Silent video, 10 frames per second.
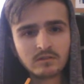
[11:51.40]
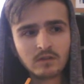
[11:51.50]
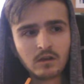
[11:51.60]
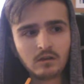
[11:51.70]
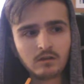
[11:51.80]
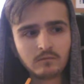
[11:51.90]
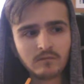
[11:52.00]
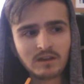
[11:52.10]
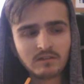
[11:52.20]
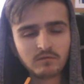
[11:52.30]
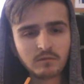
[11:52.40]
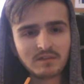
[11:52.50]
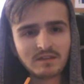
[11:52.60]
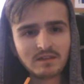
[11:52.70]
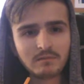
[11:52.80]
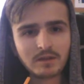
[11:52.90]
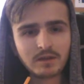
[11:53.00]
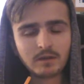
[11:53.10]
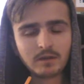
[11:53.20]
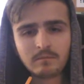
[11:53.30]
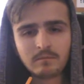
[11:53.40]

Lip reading: our relatives from Italy when they come.